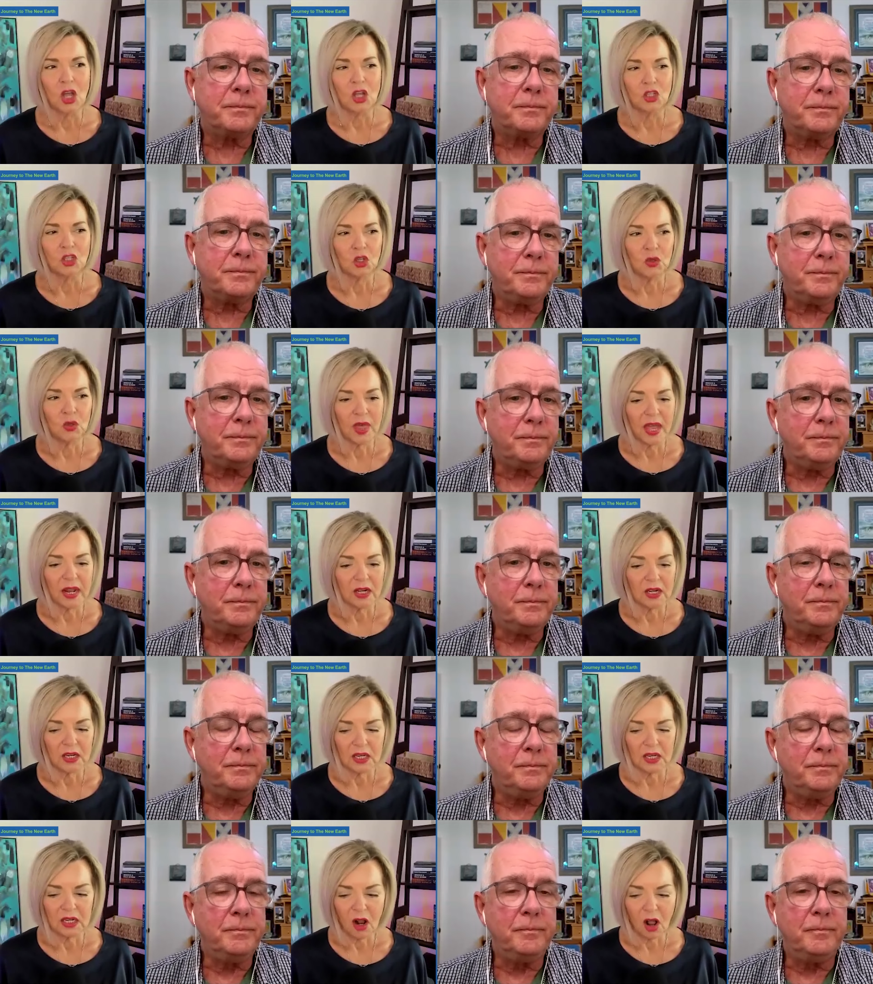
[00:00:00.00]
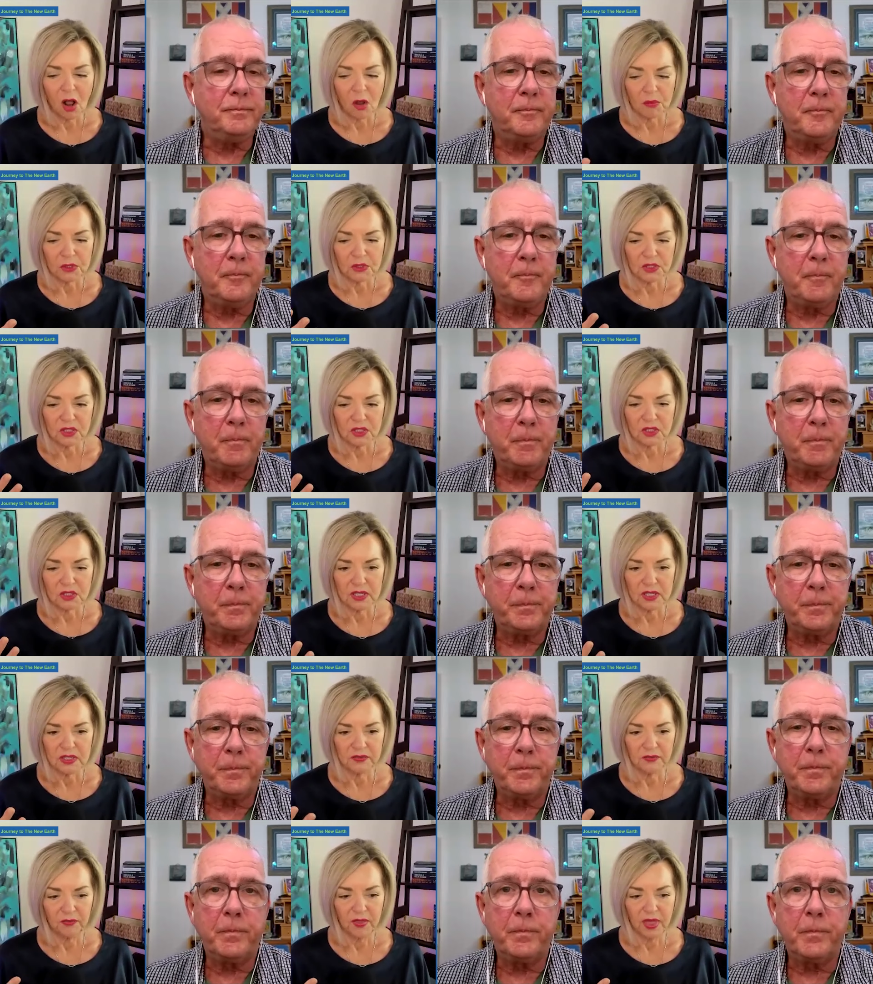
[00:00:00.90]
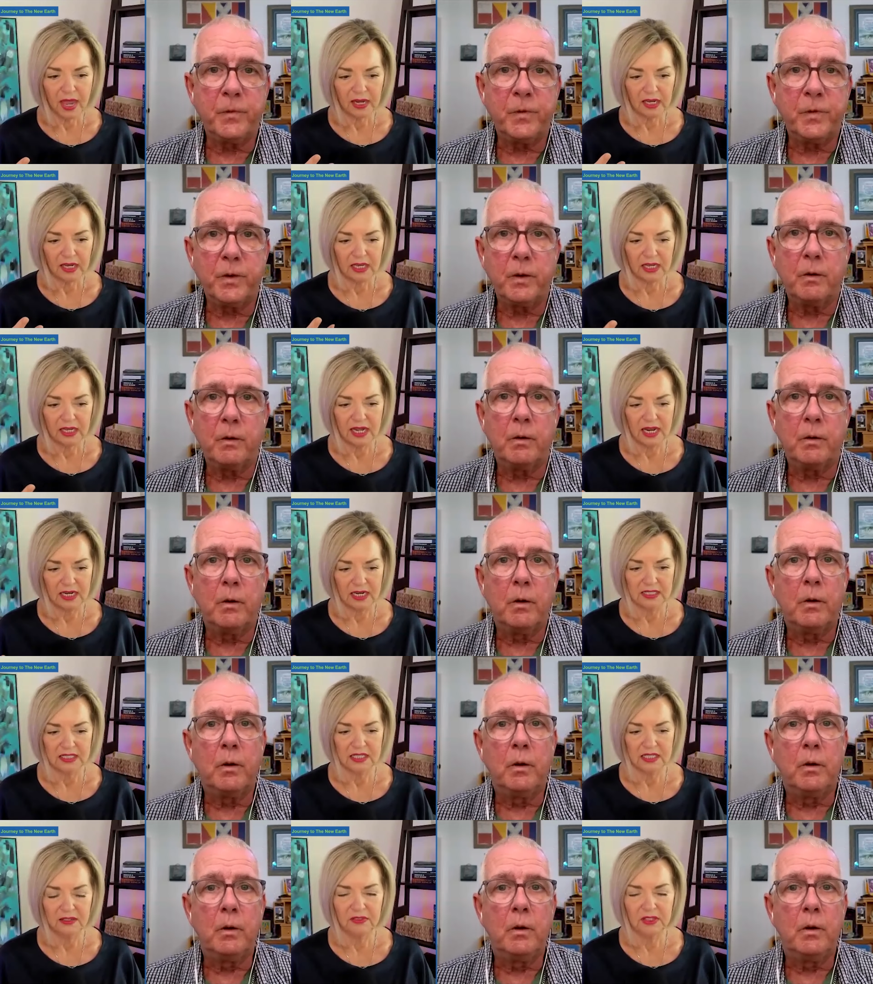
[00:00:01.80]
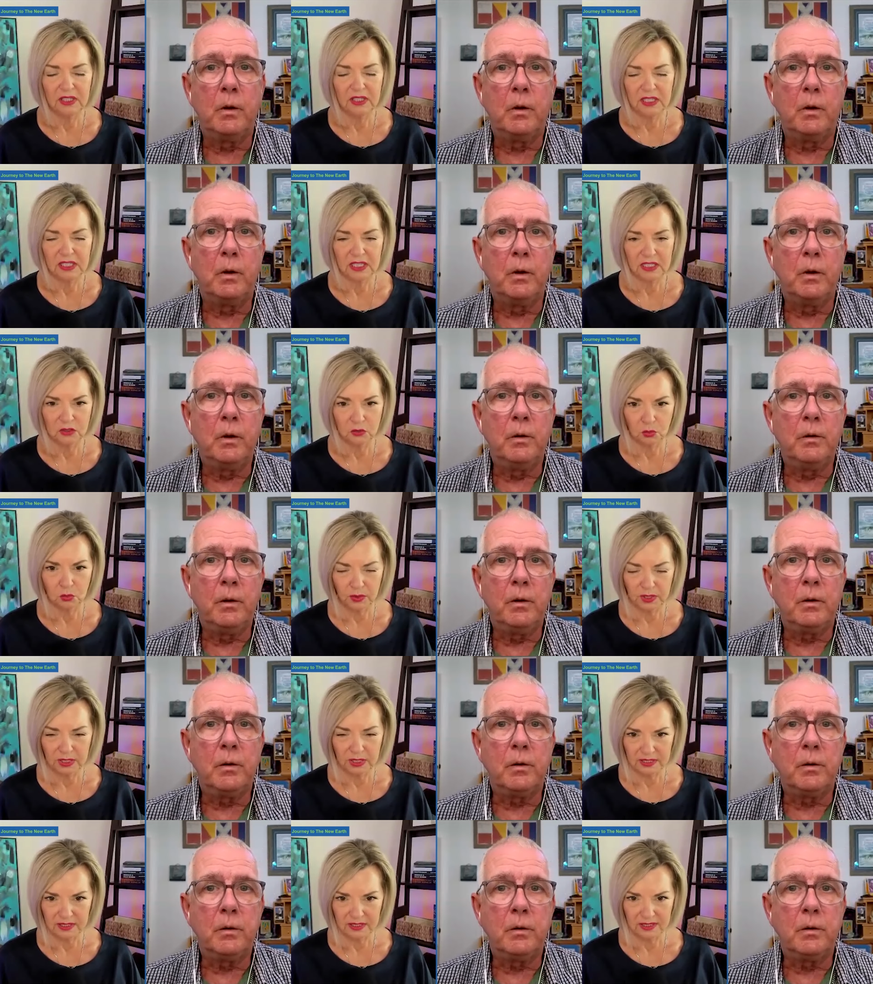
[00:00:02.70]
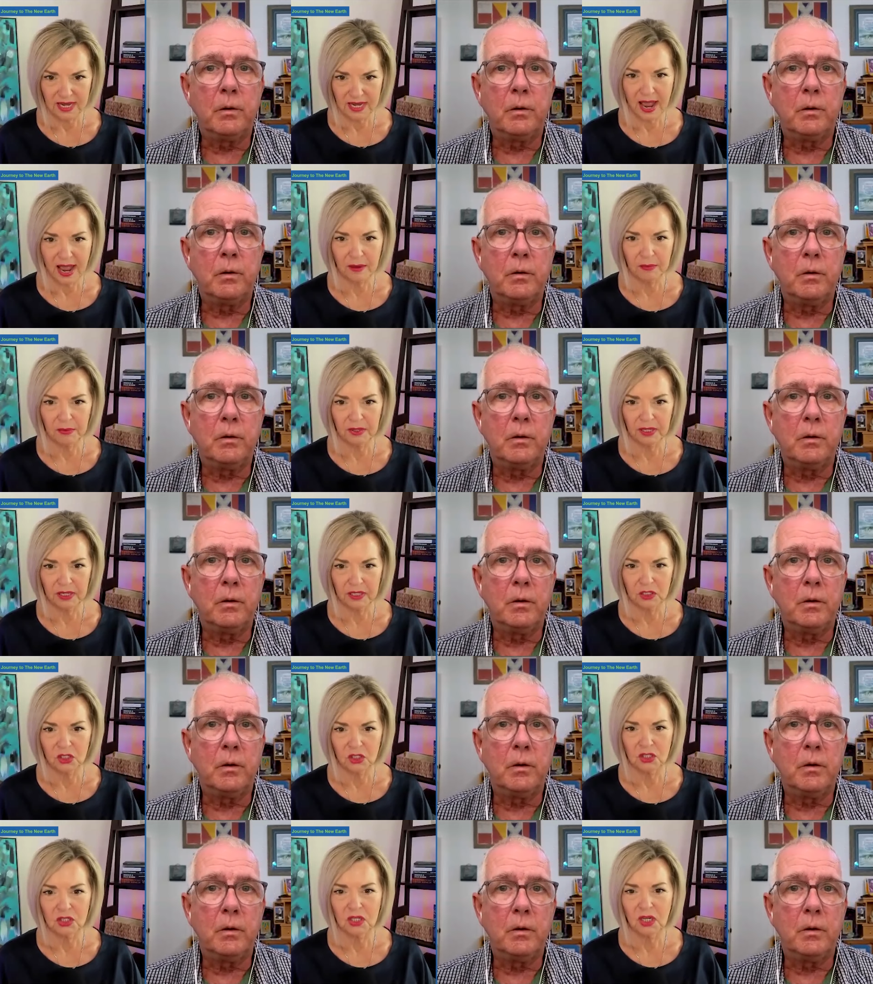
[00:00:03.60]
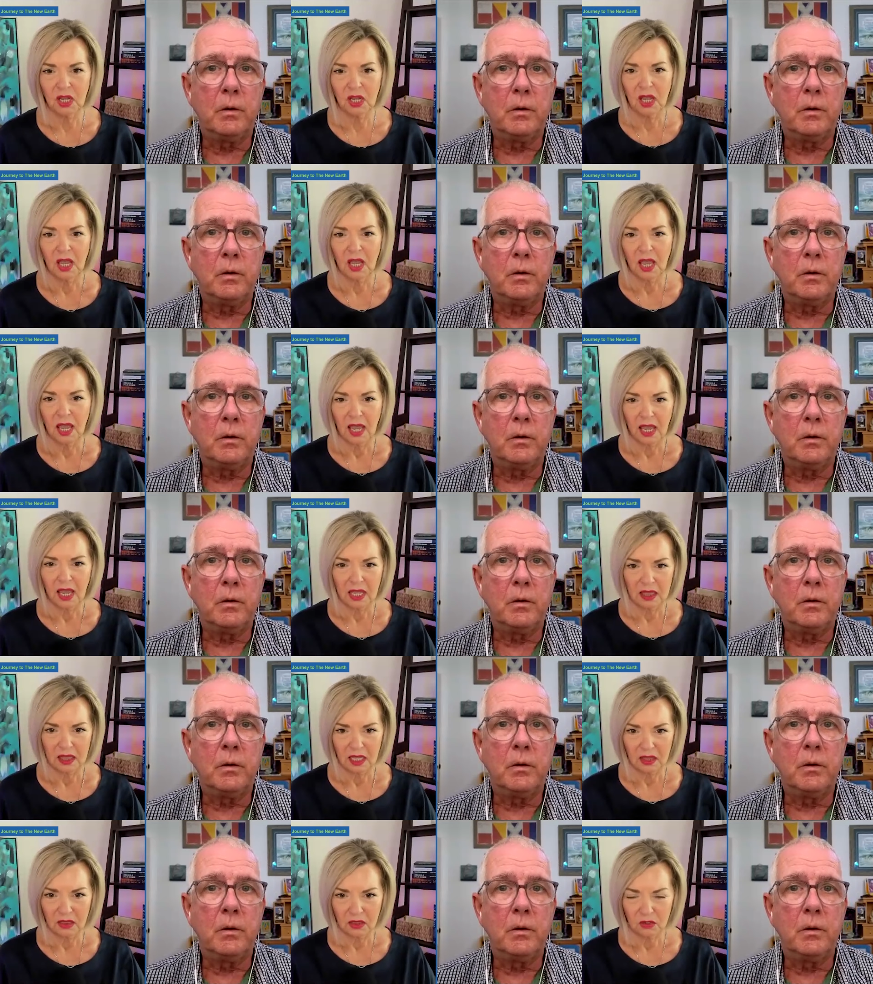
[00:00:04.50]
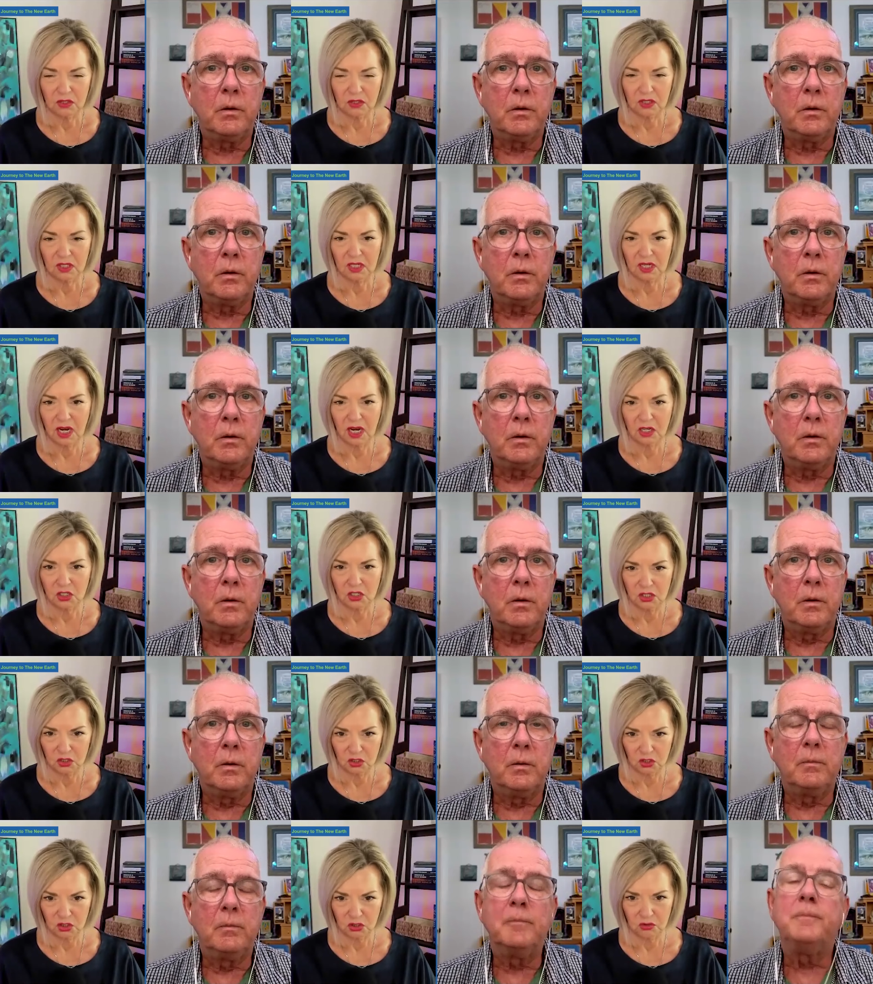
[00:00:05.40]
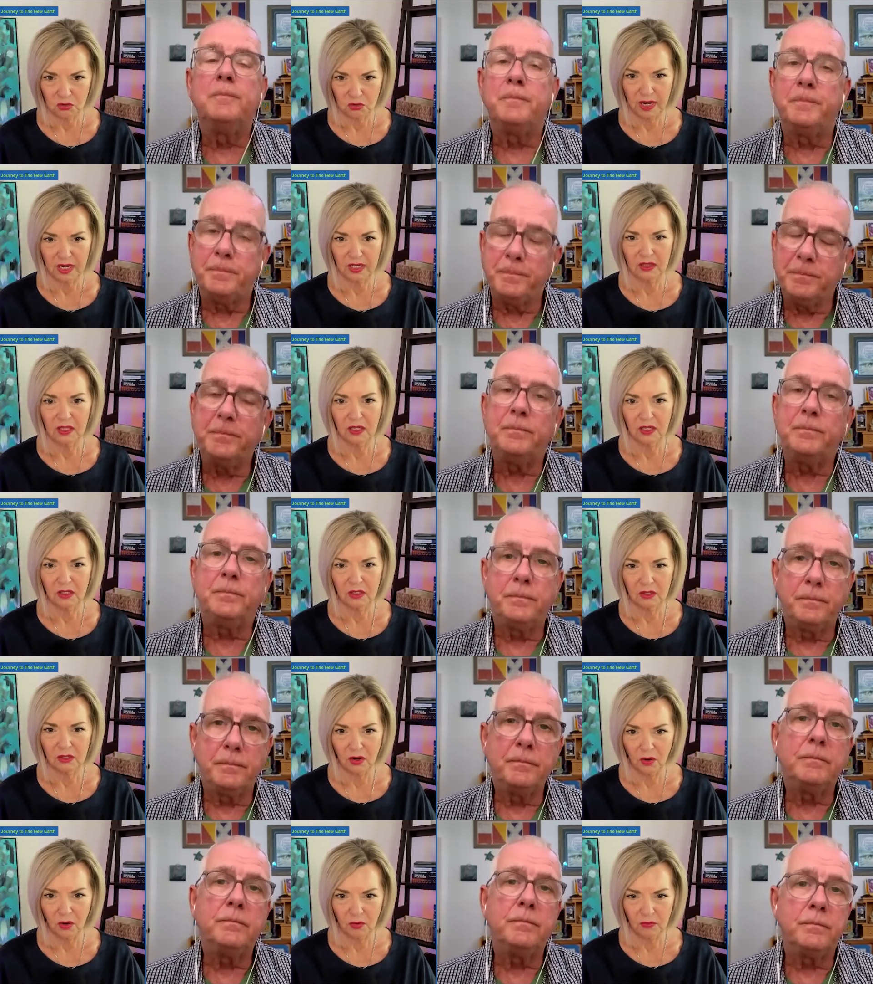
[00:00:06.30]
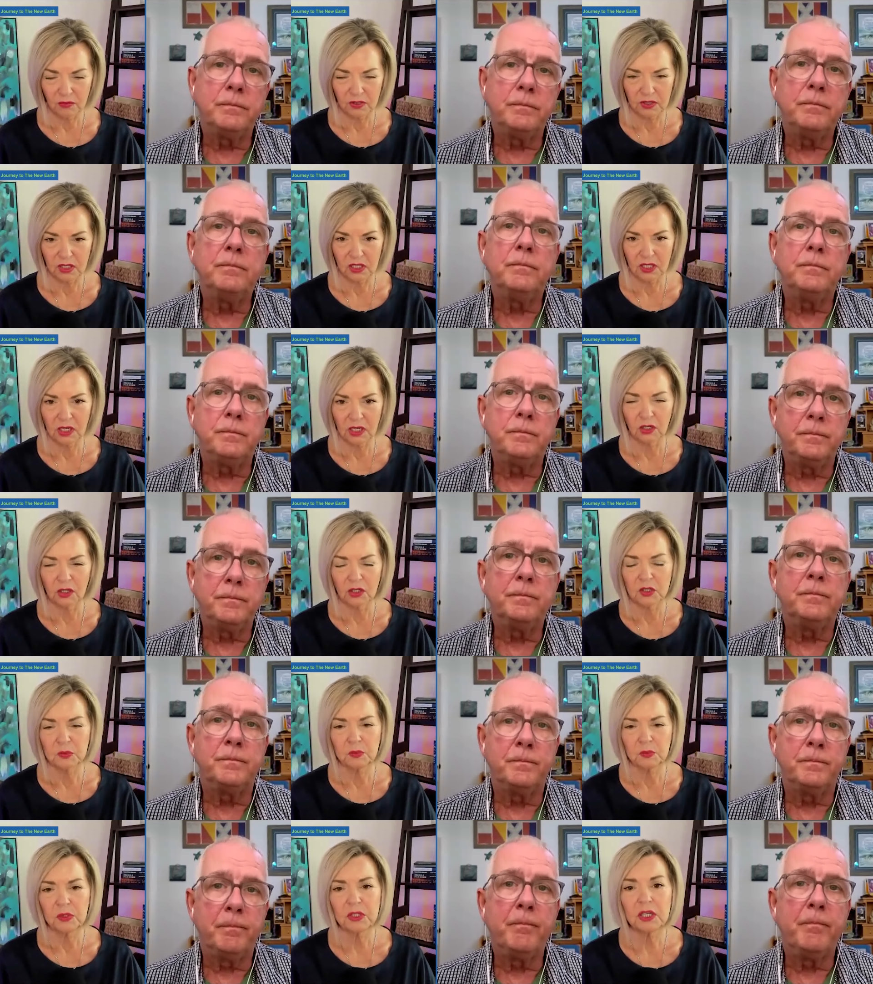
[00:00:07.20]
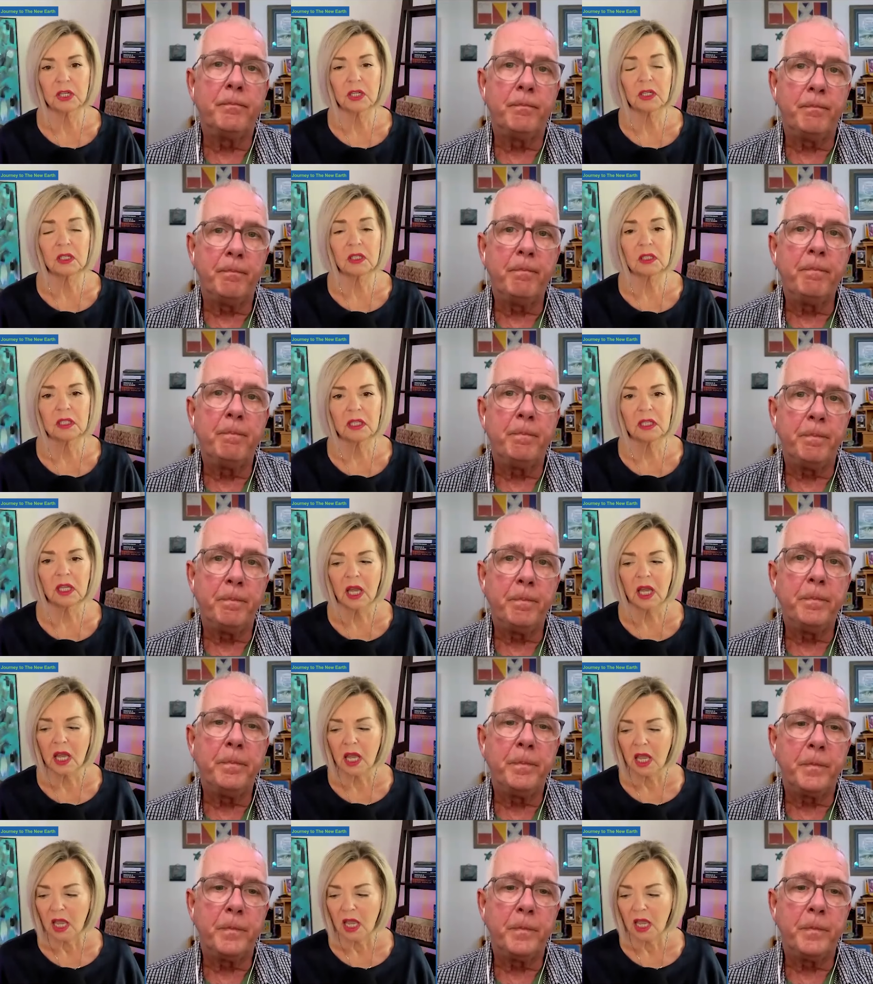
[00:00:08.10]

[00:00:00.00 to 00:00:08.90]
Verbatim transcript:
Speaker 1: so that it almost as if that connectivity gets reestablished, and then those connections strengthen over the years, particularly.